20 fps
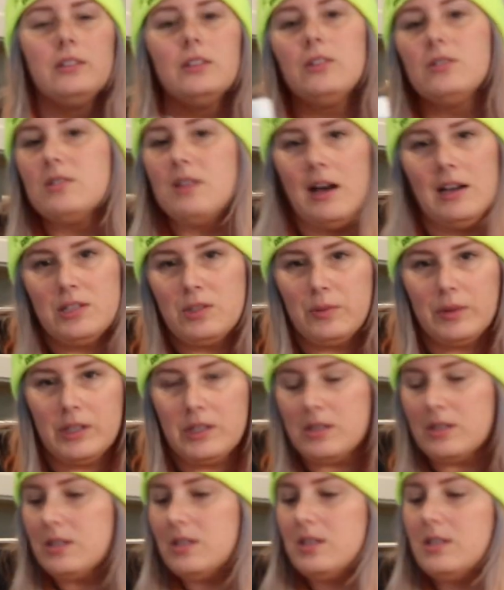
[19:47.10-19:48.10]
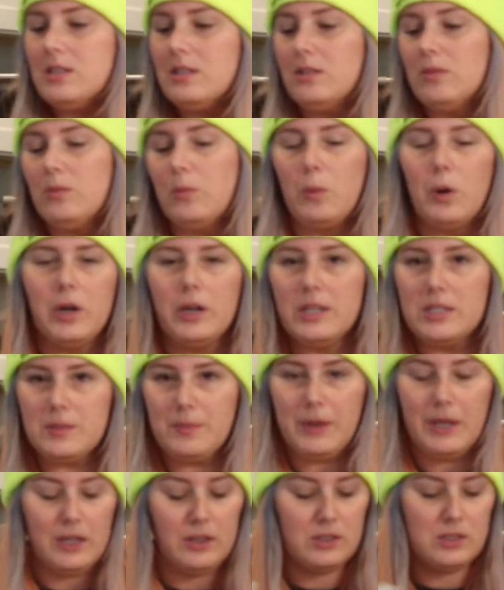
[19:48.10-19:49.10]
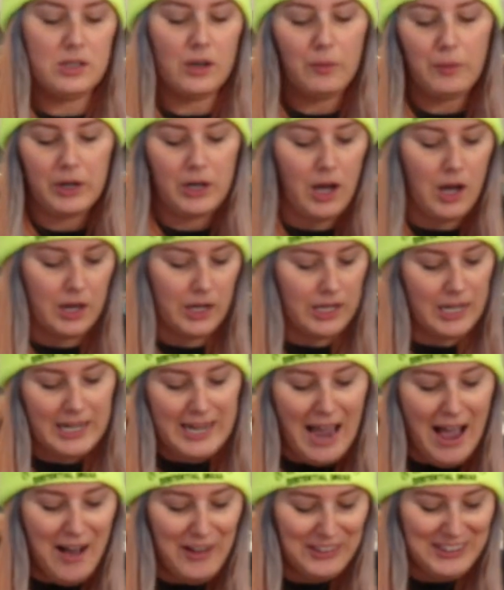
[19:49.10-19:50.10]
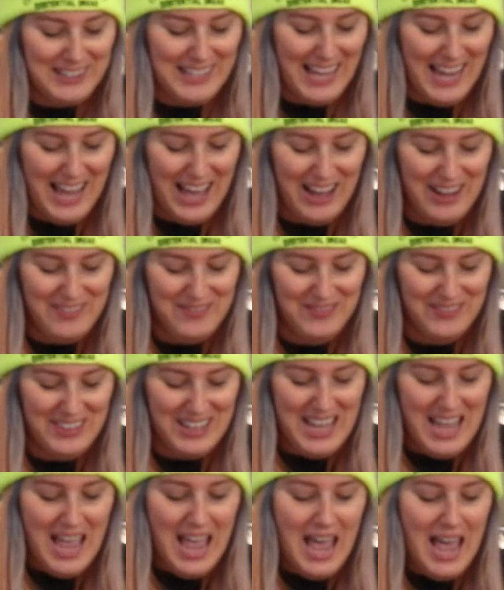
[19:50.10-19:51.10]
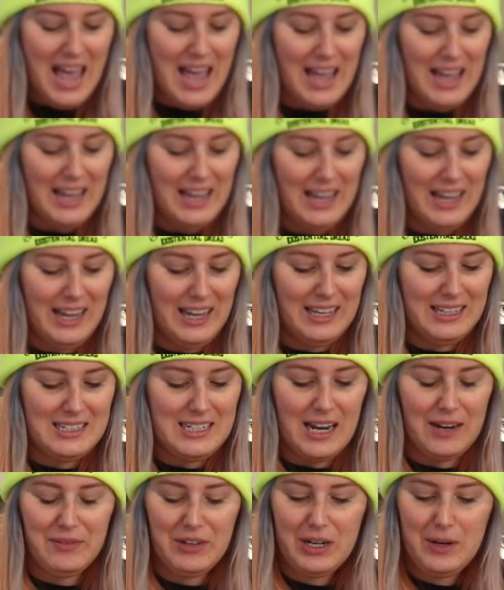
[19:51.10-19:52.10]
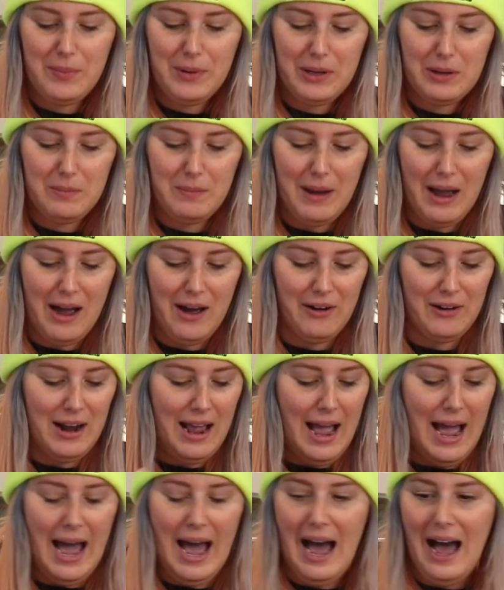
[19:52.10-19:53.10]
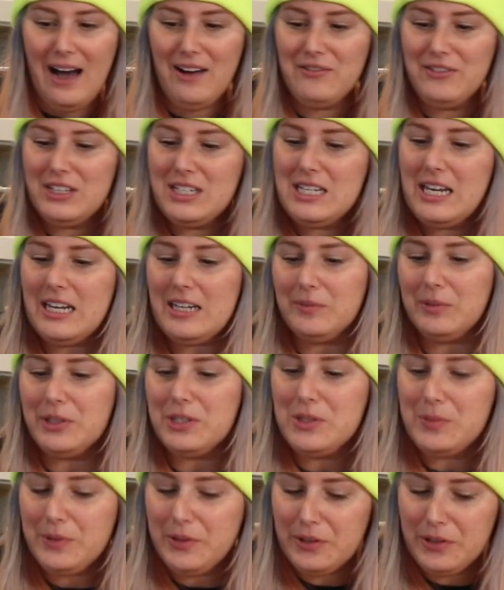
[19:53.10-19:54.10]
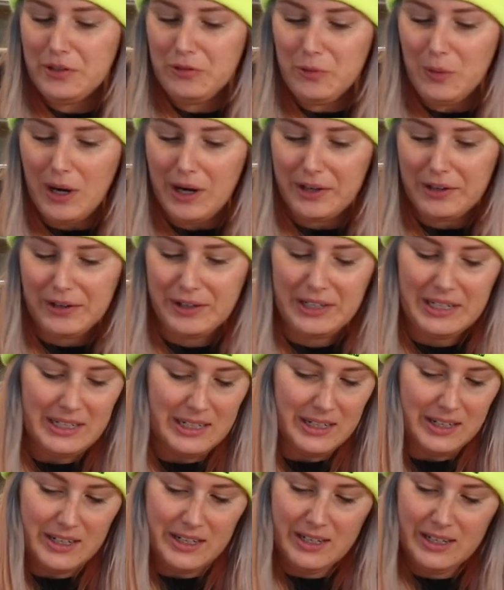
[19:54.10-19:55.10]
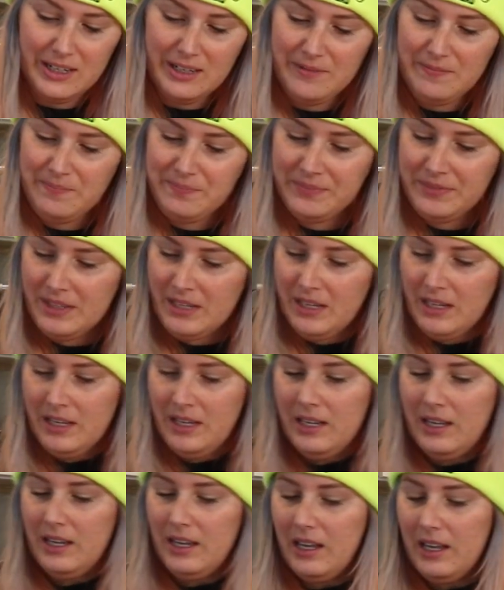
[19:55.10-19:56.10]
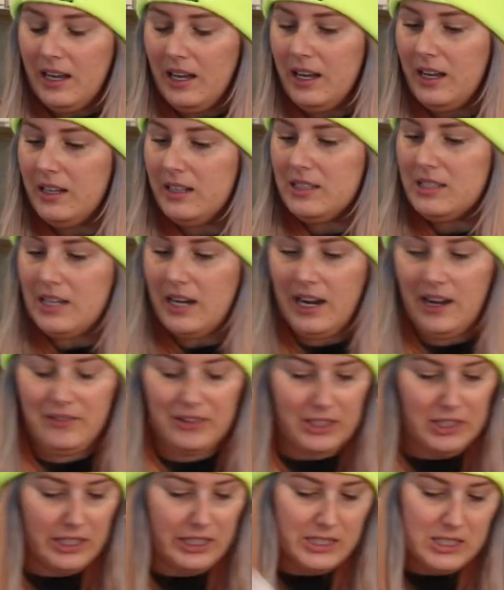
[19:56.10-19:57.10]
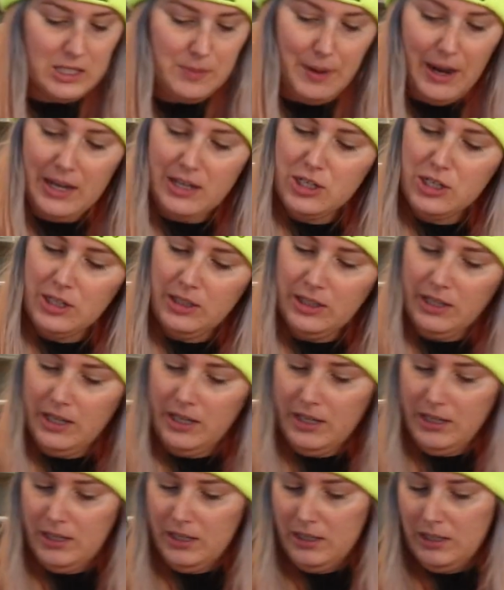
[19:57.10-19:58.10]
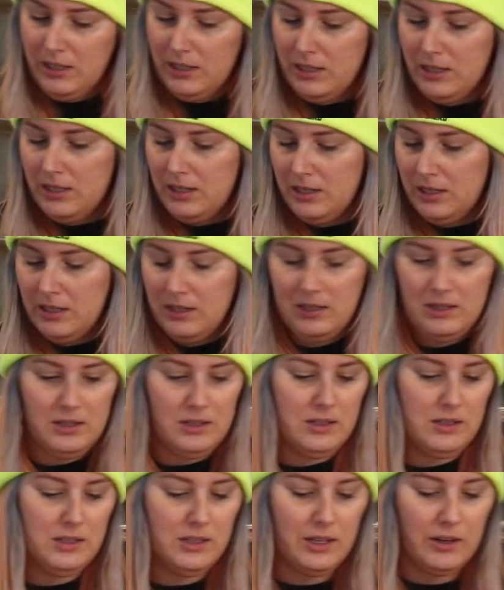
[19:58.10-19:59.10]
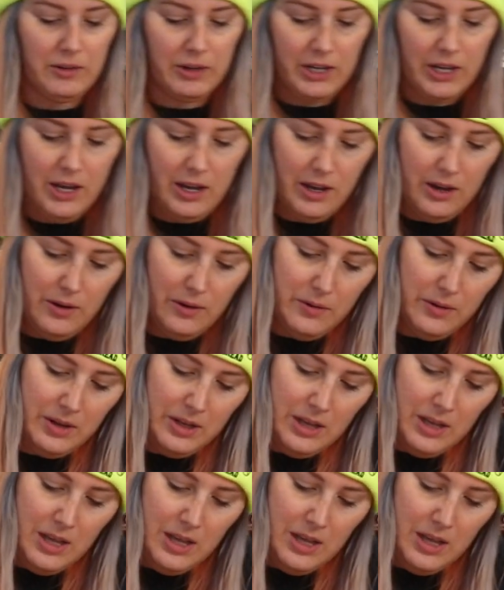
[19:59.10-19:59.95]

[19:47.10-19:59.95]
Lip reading: Those last ones weren't as big, so we're not gonna count them. And I'm gonna put about half a tablespoon of water in here. And I have a clean spatula. There we go.